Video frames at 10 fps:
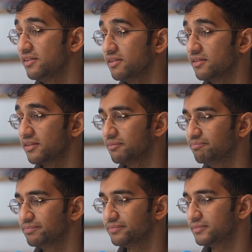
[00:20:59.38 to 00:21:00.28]
the other thing.
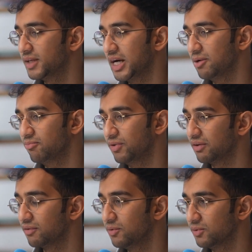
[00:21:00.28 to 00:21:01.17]
That
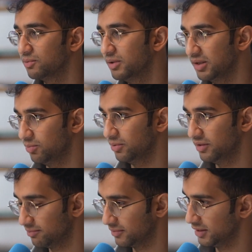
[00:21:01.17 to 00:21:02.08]
Causal will help
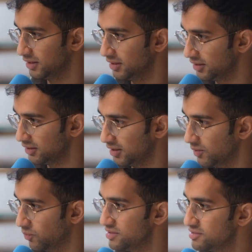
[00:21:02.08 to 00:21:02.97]
with.
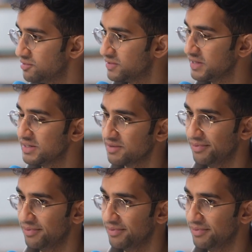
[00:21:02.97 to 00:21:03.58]
Once you see some